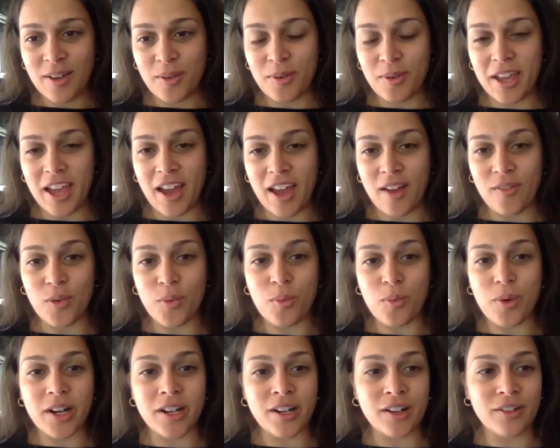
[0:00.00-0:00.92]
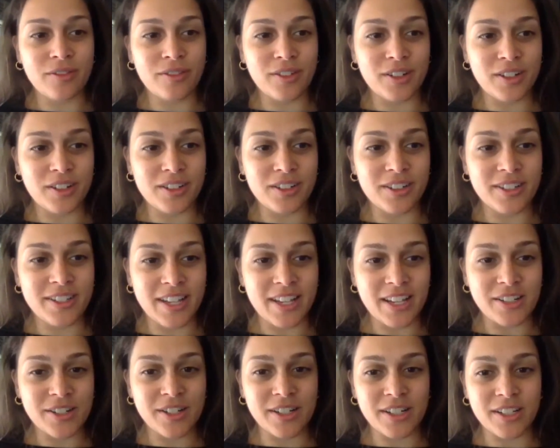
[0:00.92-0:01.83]
we have a wonderful
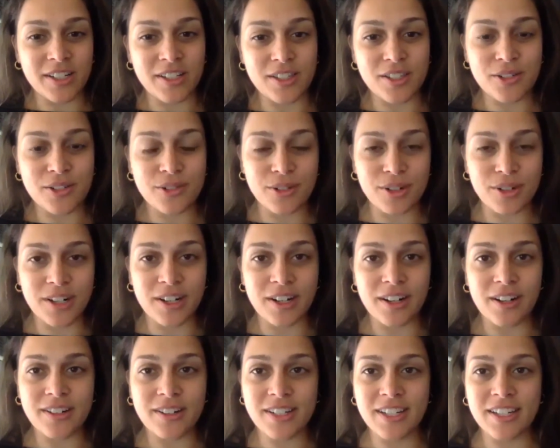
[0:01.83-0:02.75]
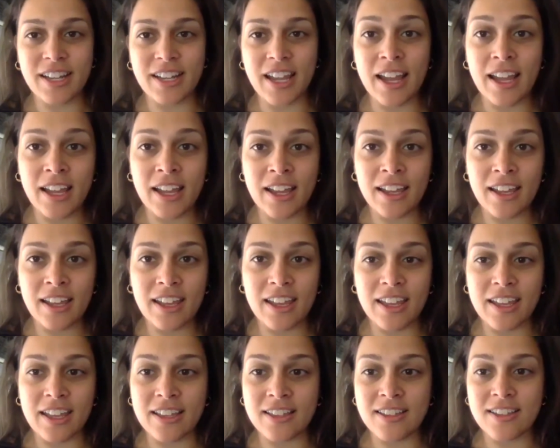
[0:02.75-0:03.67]
session in store. Today
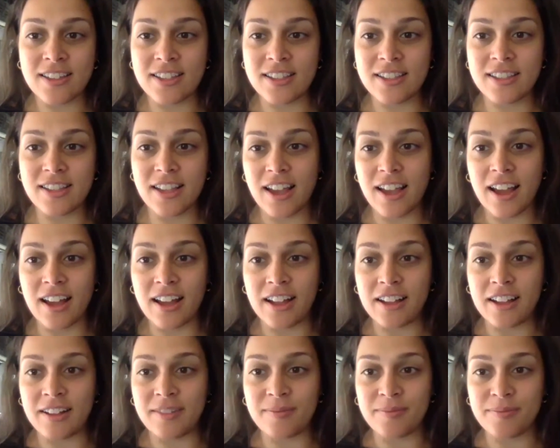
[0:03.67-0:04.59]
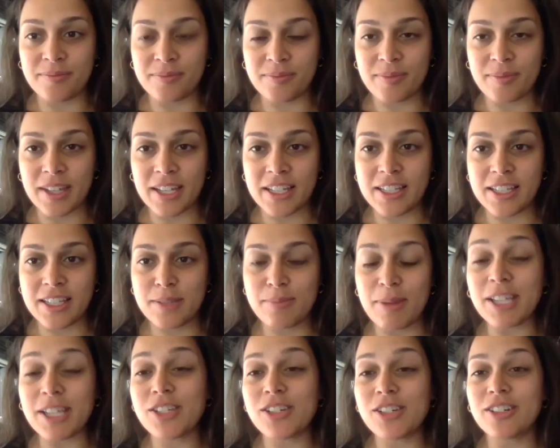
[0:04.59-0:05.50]
is it's
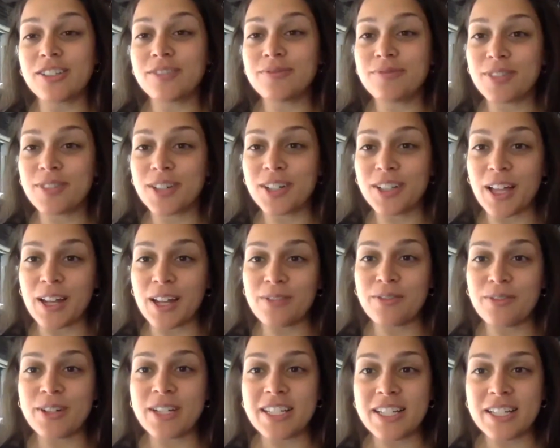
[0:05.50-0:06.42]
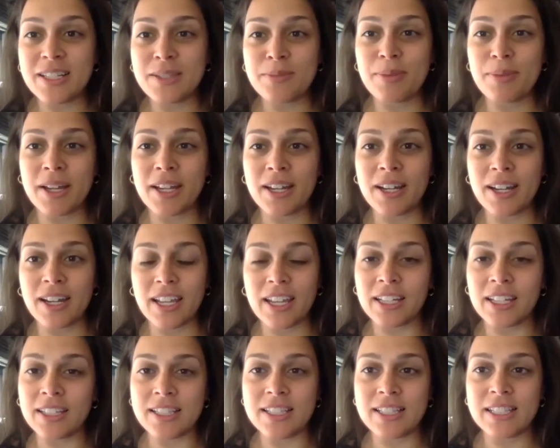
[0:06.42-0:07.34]
special for a lot of reasons, but
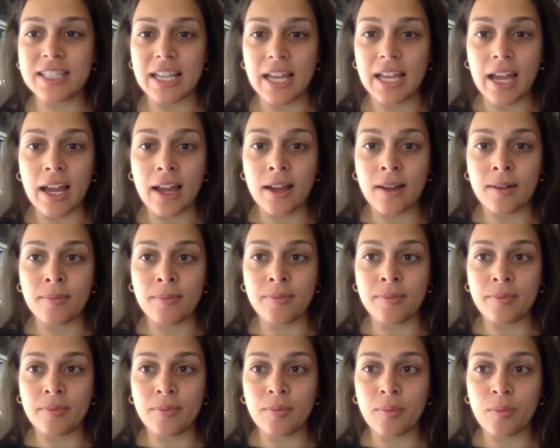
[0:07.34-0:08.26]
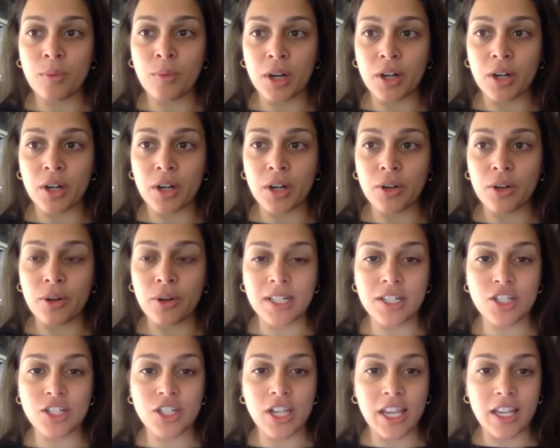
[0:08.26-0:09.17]
it's we're going to
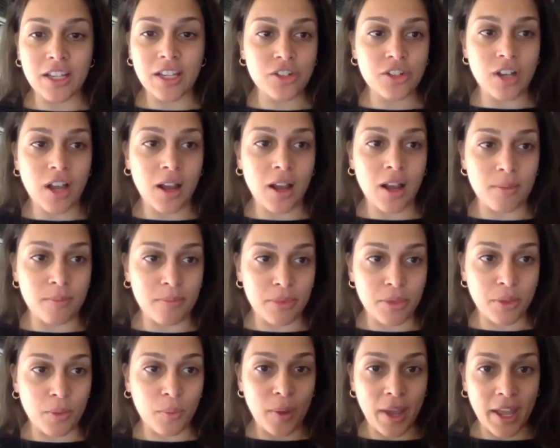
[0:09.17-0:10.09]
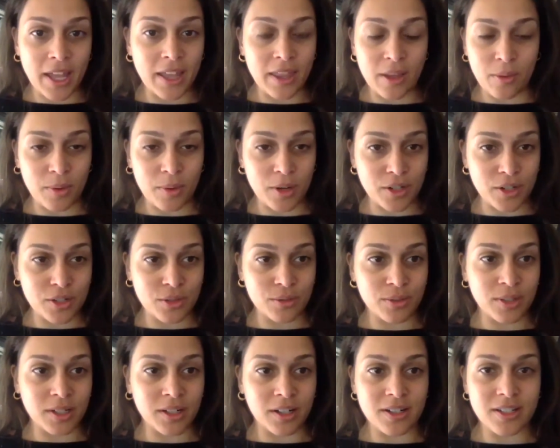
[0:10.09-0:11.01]
change up the way that we're
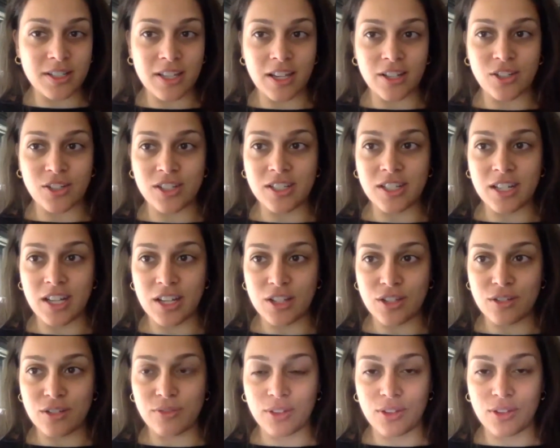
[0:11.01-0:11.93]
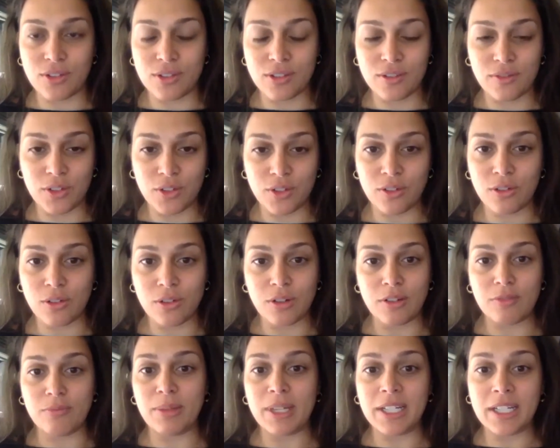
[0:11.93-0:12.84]
doing our session today. So for those of you who
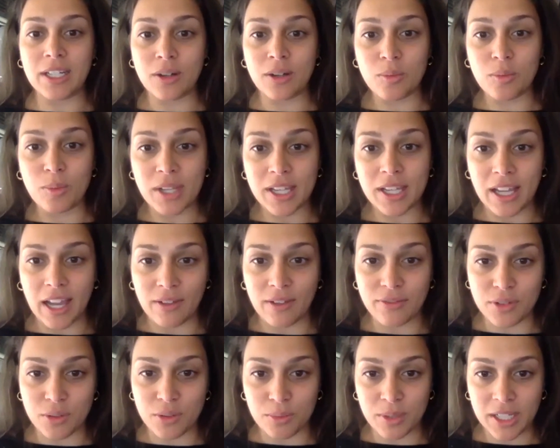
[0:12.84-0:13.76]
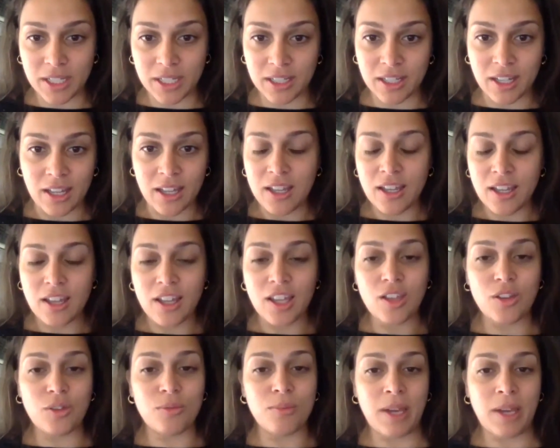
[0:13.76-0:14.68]
have been here week after week,
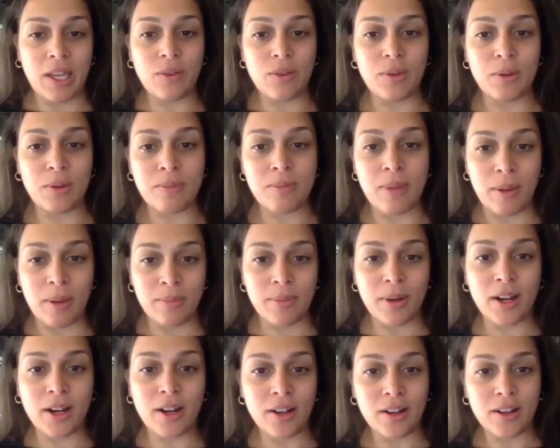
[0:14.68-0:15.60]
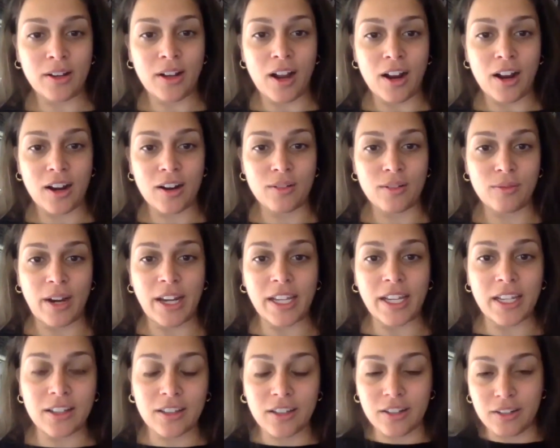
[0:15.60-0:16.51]
you might remember our
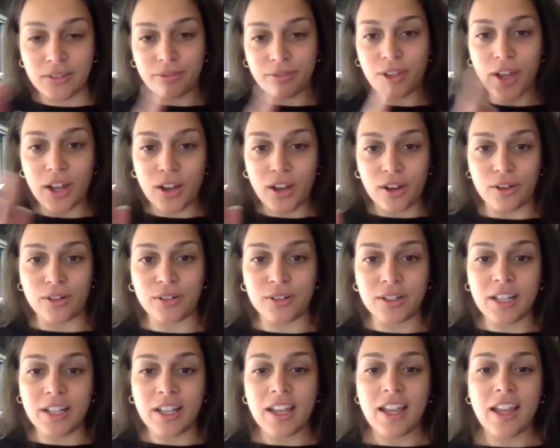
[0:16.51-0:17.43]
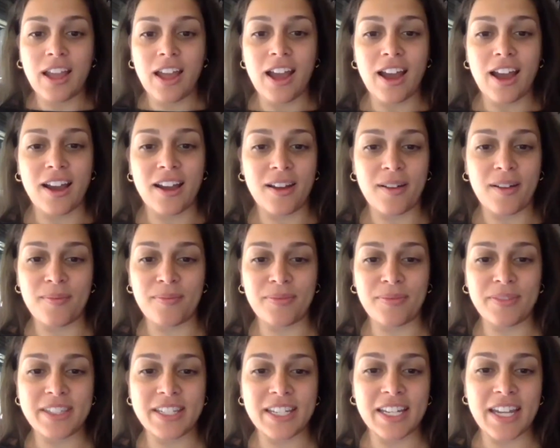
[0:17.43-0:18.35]
regular flow.
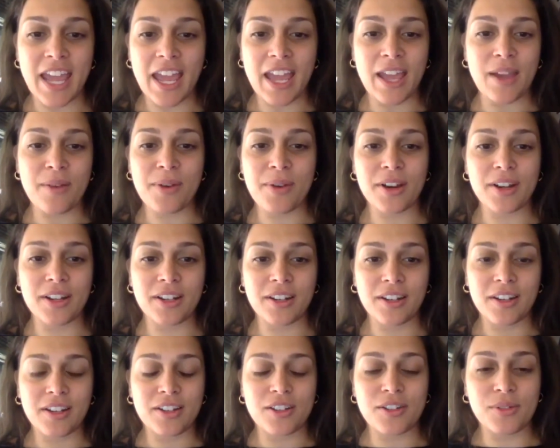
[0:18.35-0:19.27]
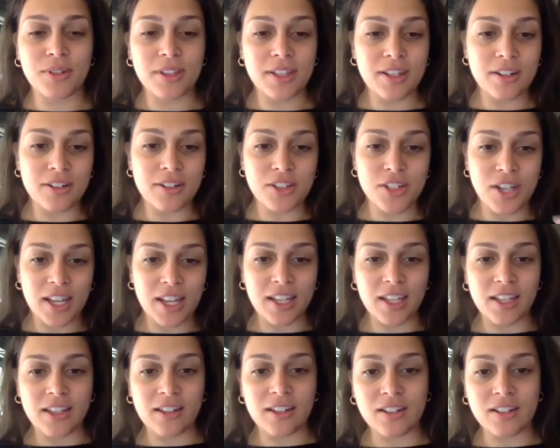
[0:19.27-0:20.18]
Today we're going to do a little
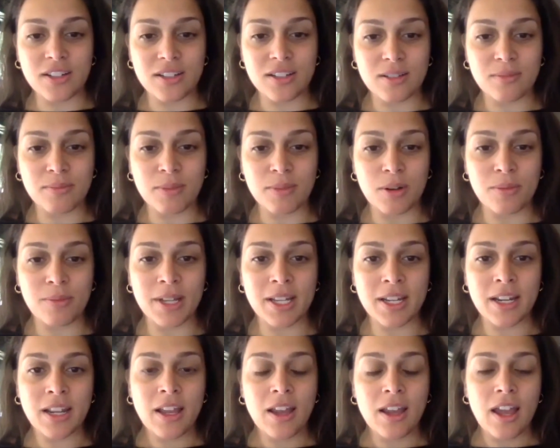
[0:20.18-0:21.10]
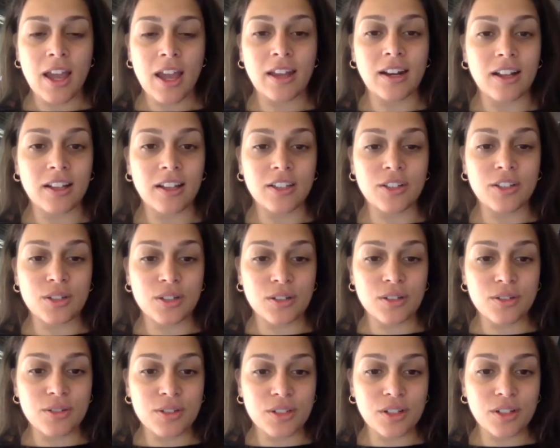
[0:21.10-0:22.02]
check-in in just a moment, and I'll
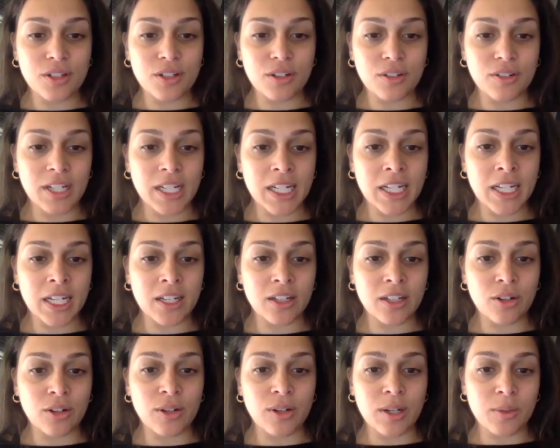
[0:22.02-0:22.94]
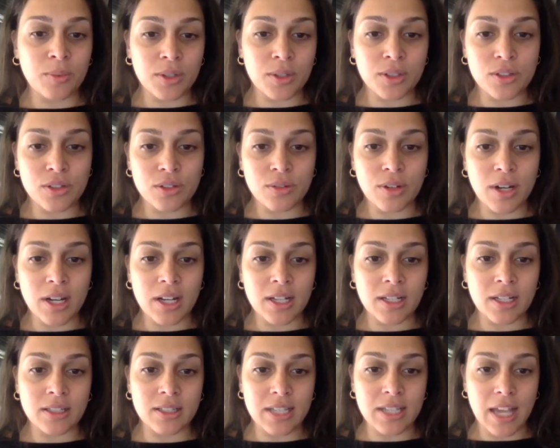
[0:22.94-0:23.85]
introduce Karina. Karina will do
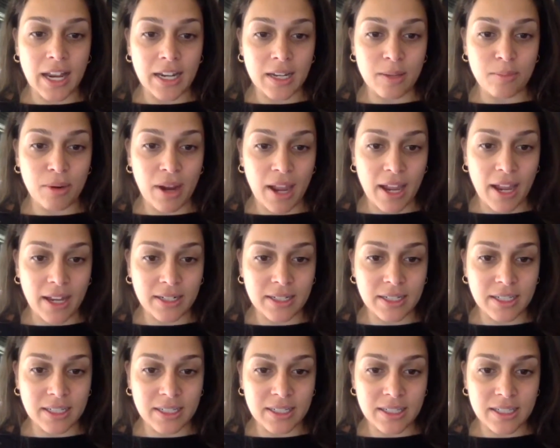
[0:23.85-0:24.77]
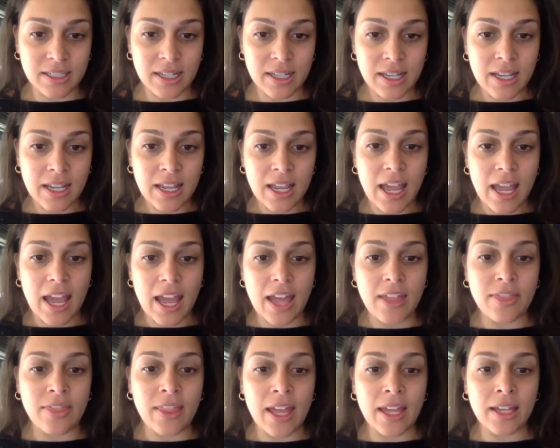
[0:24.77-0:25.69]
a tiny practice,
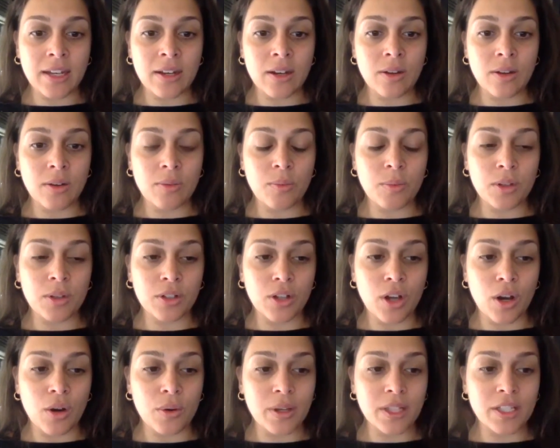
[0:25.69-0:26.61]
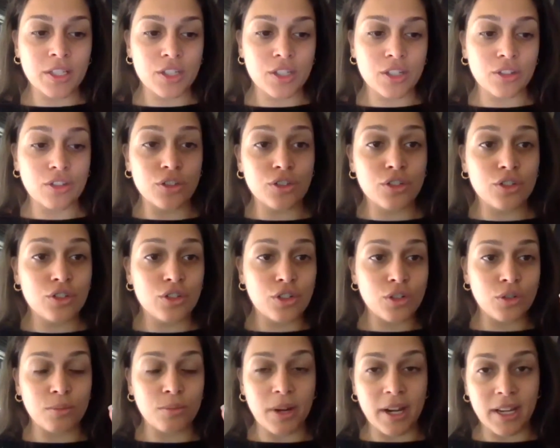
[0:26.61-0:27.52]
and then we'll go into
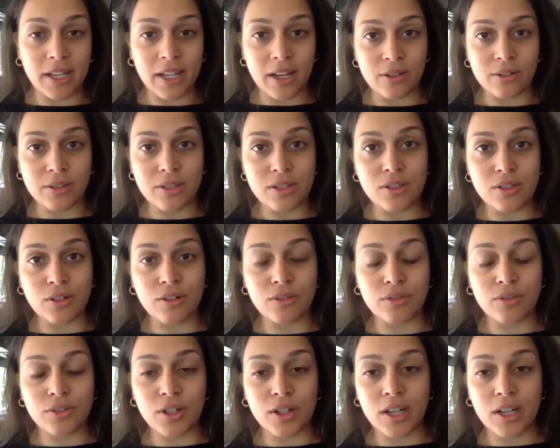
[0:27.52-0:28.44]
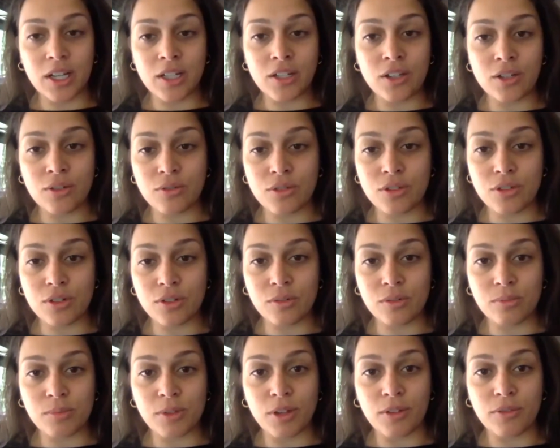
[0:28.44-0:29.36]
2 breakouts. So if you're in
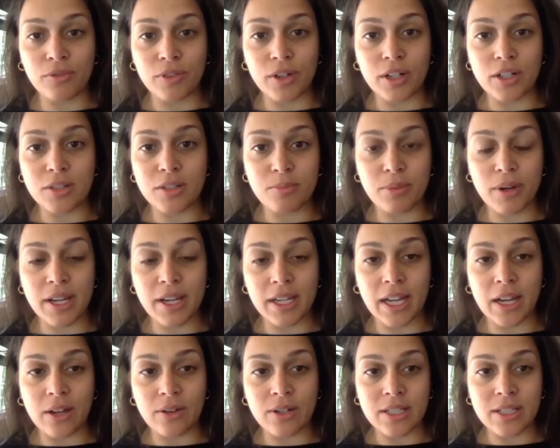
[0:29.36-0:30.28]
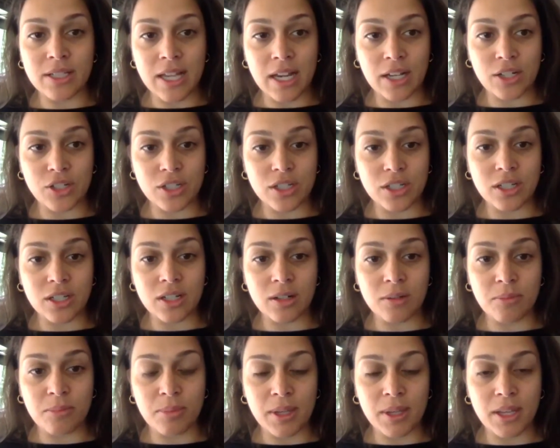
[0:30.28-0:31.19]
YouTube, your first breakout is actually going
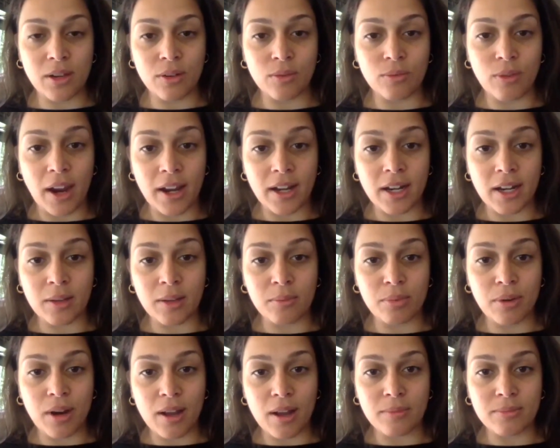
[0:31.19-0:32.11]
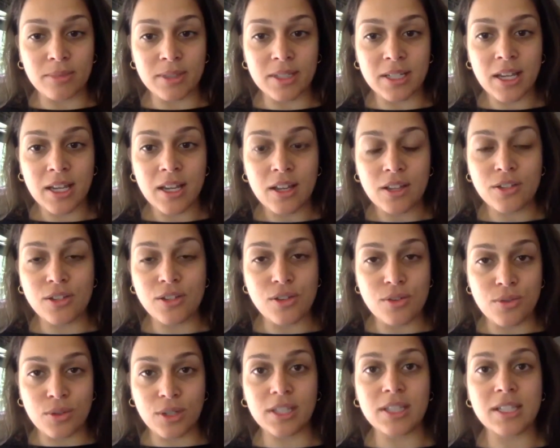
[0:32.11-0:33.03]
to be a writing prompt. So
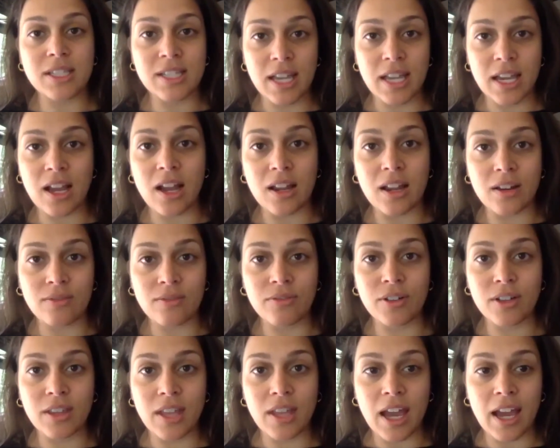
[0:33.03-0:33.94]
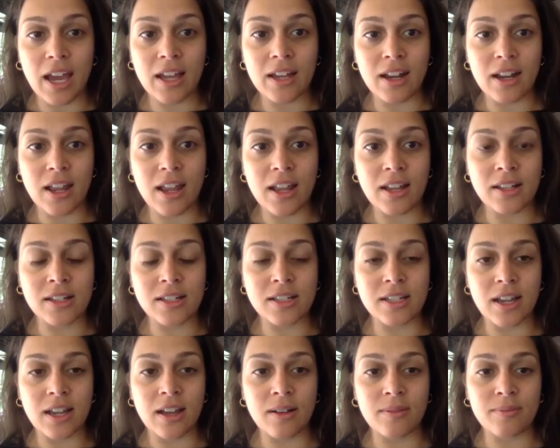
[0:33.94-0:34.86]
you can stay on for that and
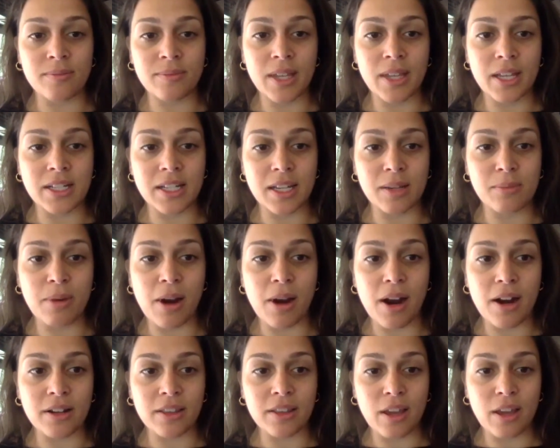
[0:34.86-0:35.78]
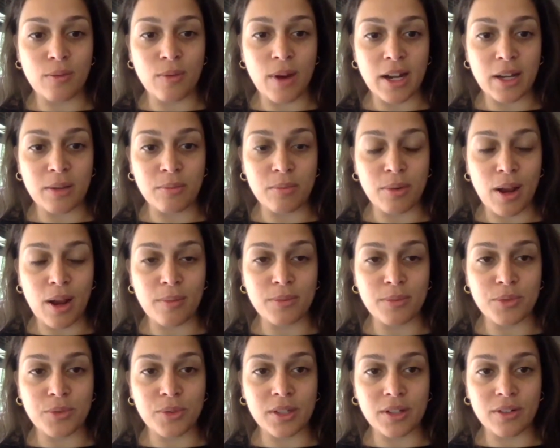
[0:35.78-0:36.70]
take part in that writing
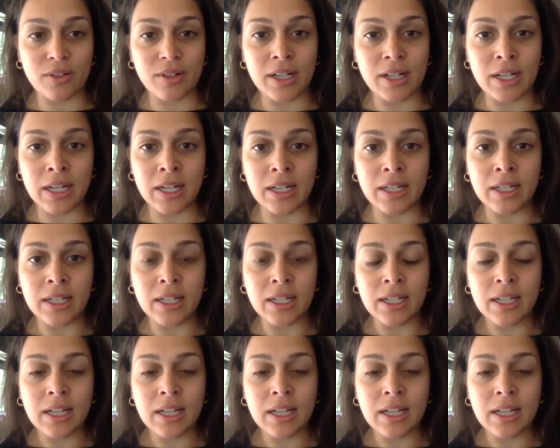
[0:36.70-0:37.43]
prompt with Karina.